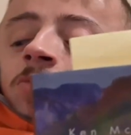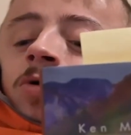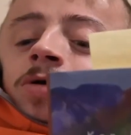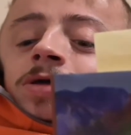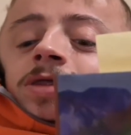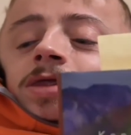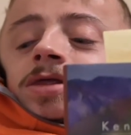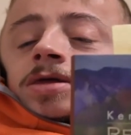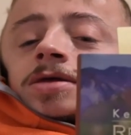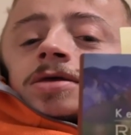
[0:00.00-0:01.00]

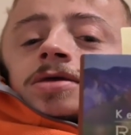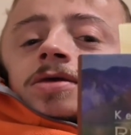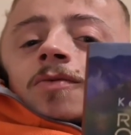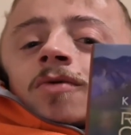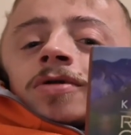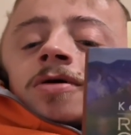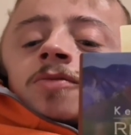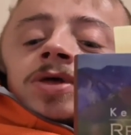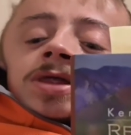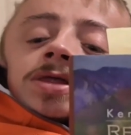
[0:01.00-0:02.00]
books, one on
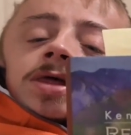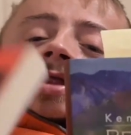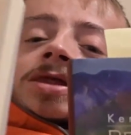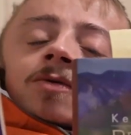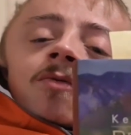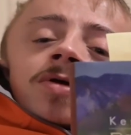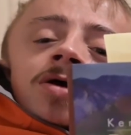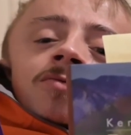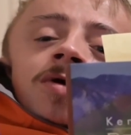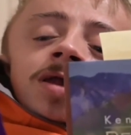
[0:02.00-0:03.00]
business, one
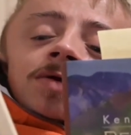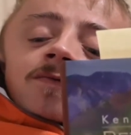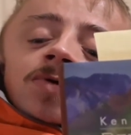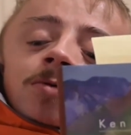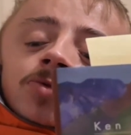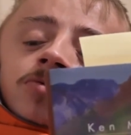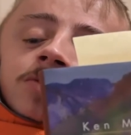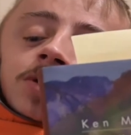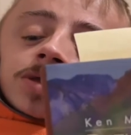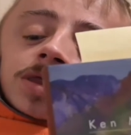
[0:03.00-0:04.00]
on writing film
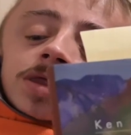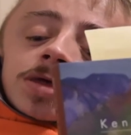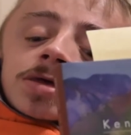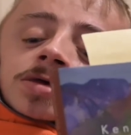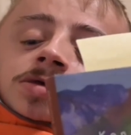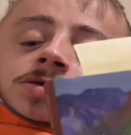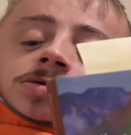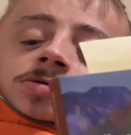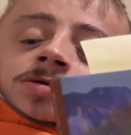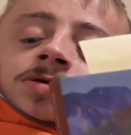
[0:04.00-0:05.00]
treatments,
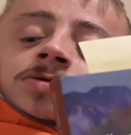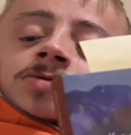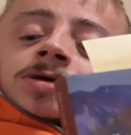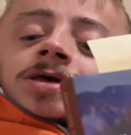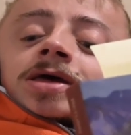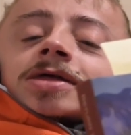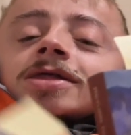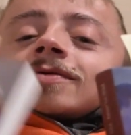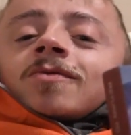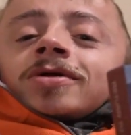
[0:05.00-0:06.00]
and oh
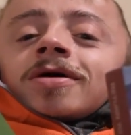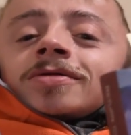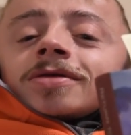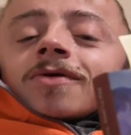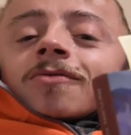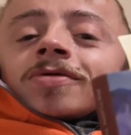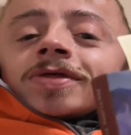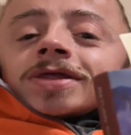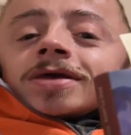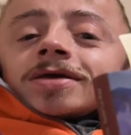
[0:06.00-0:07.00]
yes, one on real
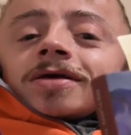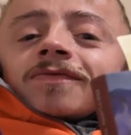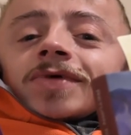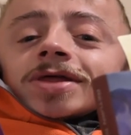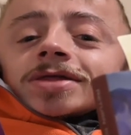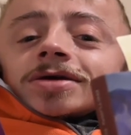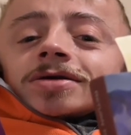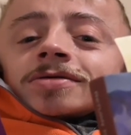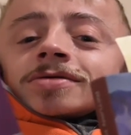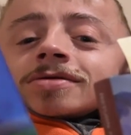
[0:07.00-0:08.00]
estate investing,
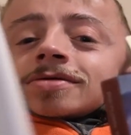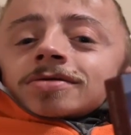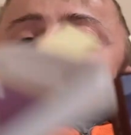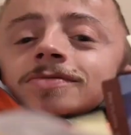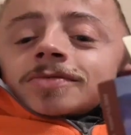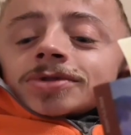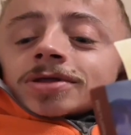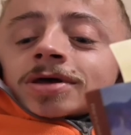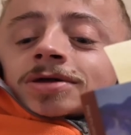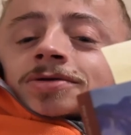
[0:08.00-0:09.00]
which
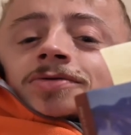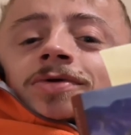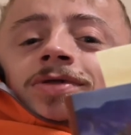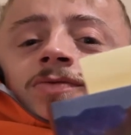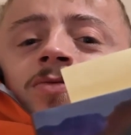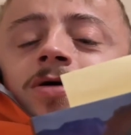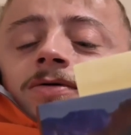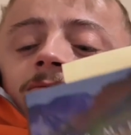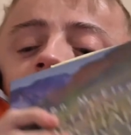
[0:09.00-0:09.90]
I do as well.